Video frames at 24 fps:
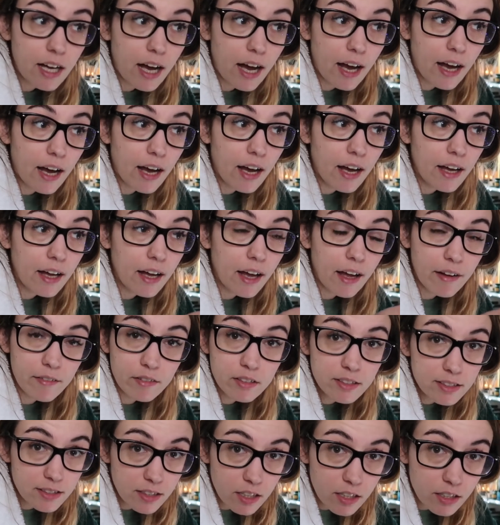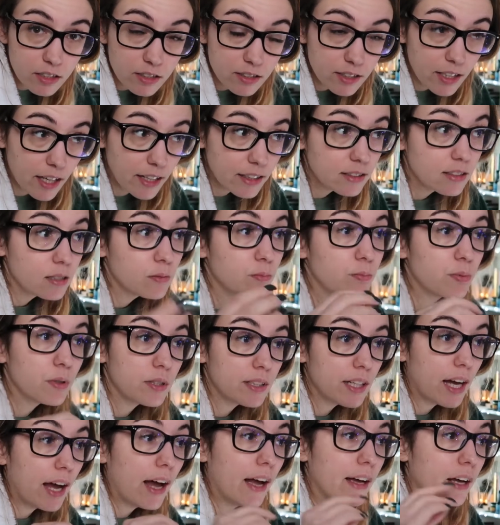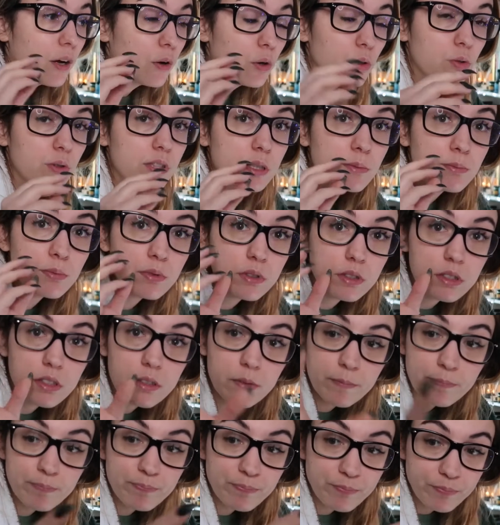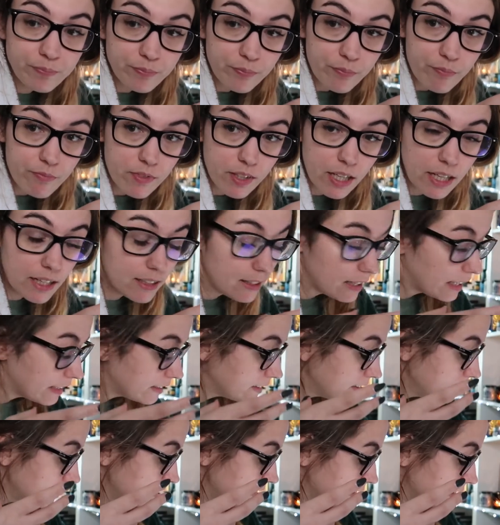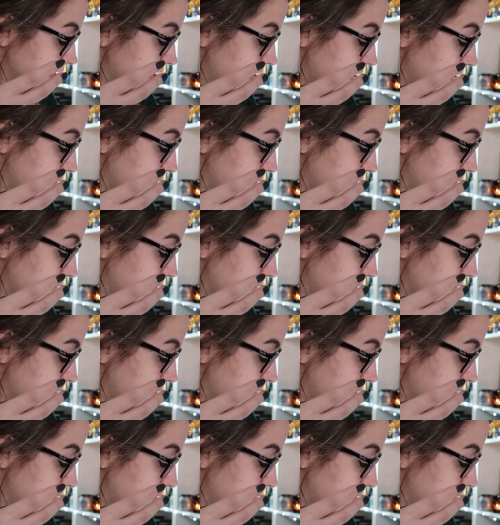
I haven't started yet, but I already put like the